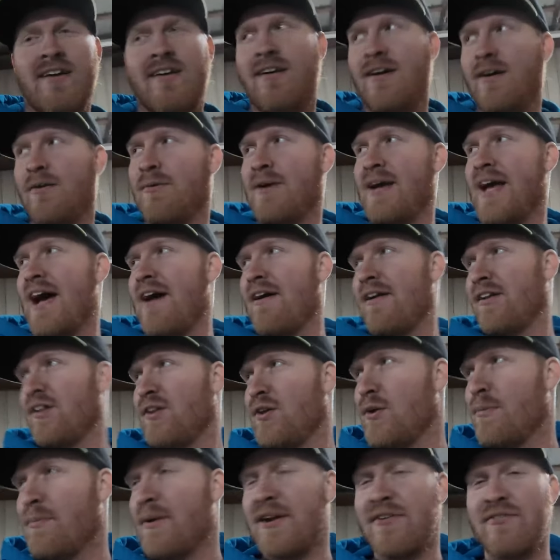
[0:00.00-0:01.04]
Uh, we had a
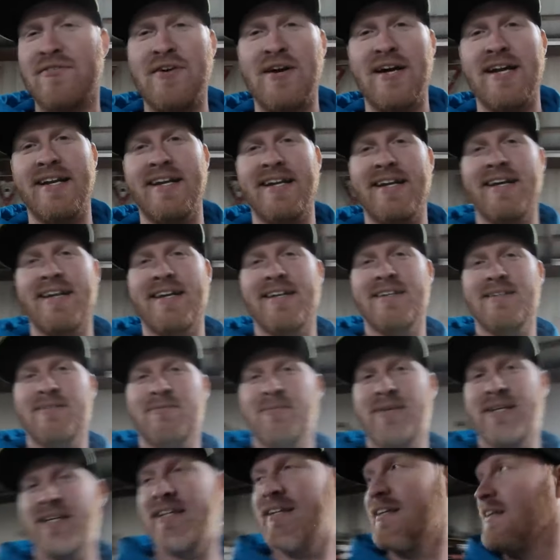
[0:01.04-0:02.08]
little bit of fun in it. I
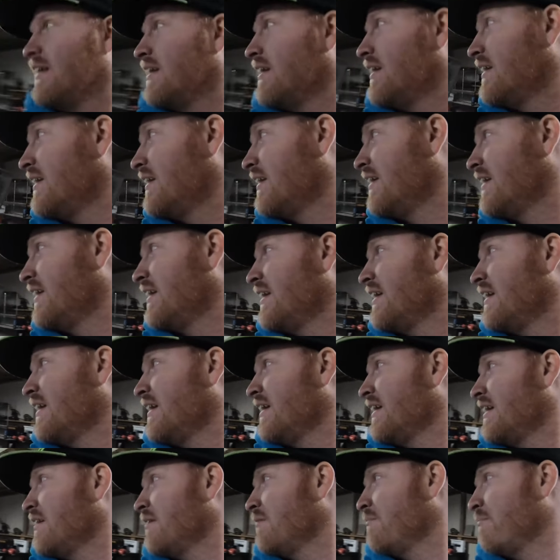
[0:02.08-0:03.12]
mean,
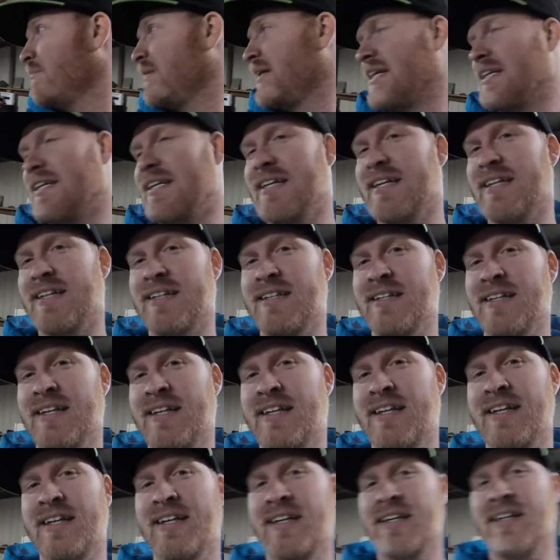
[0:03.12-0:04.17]
me and Dylan.
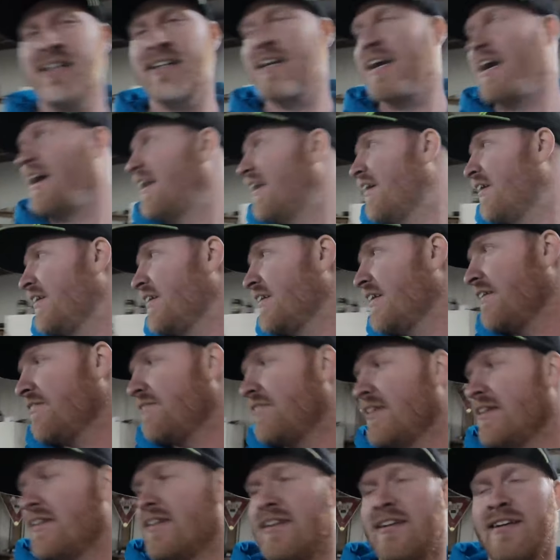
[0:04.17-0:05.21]
Yeah, I know, he left it.